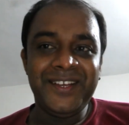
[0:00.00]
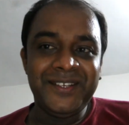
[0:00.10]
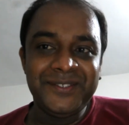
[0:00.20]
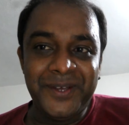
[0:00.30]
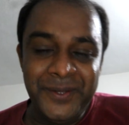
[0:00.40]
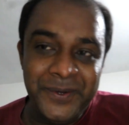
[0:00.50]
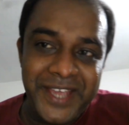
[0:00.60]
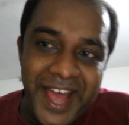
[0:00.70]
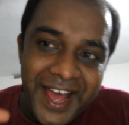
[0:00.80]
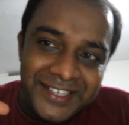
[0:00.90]
So you
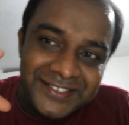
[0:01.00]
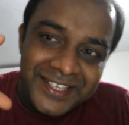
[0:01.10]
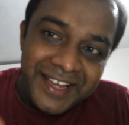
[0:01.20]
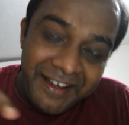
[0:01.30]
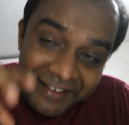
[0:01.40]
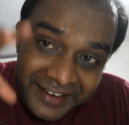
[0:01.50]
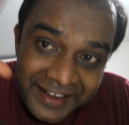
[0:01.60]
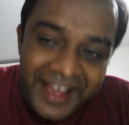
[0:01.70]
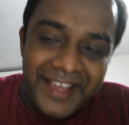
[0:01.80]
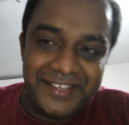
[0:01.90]
can
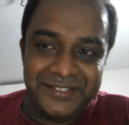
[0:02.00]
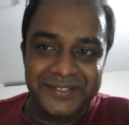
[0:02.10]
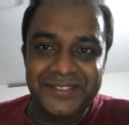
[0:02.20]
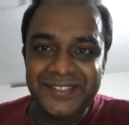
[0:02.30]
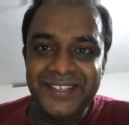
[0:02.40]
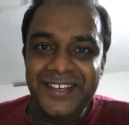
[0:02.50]
analyze